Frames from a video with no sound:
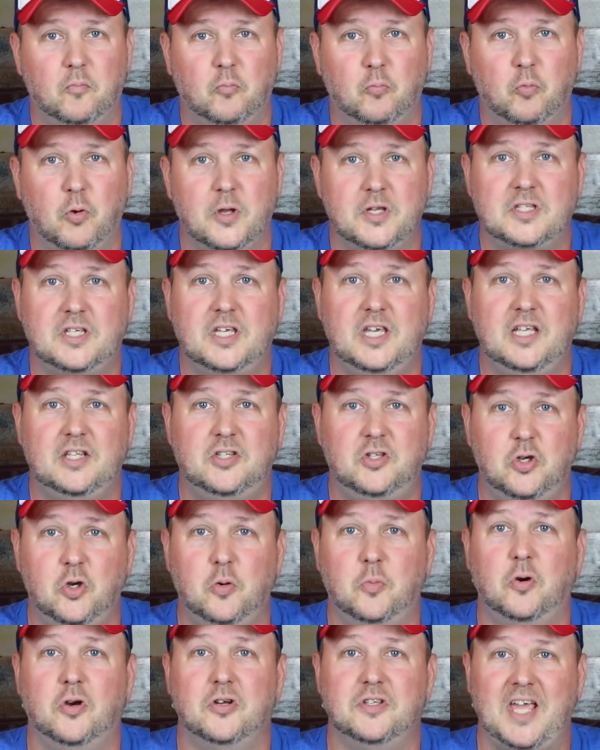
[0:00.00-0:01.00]
whiskey
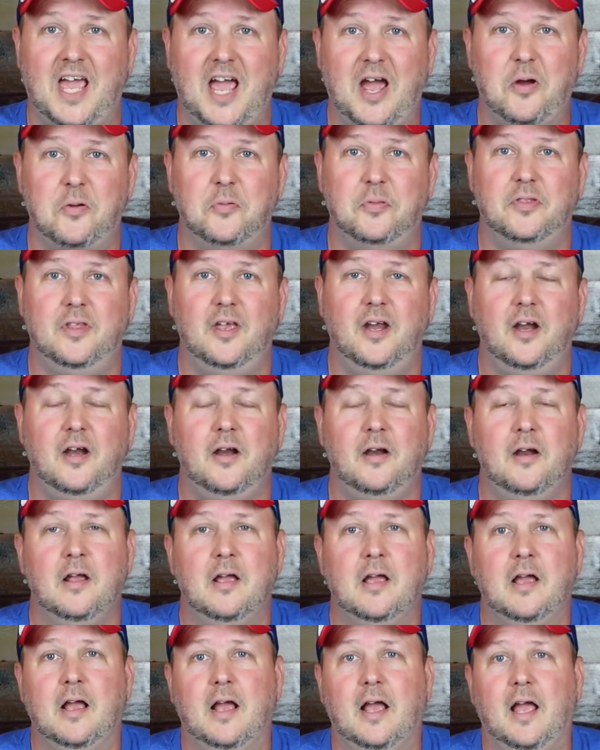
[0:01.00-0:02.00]
tubers out there,
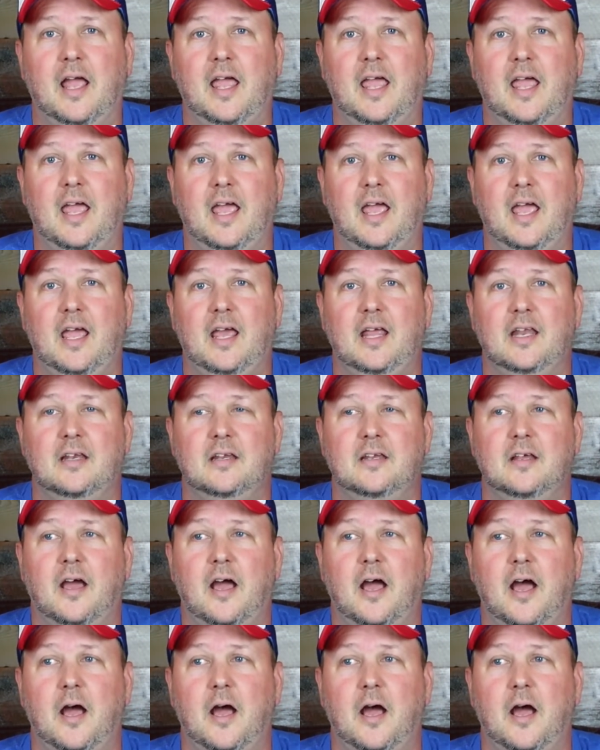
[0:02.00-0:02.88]
and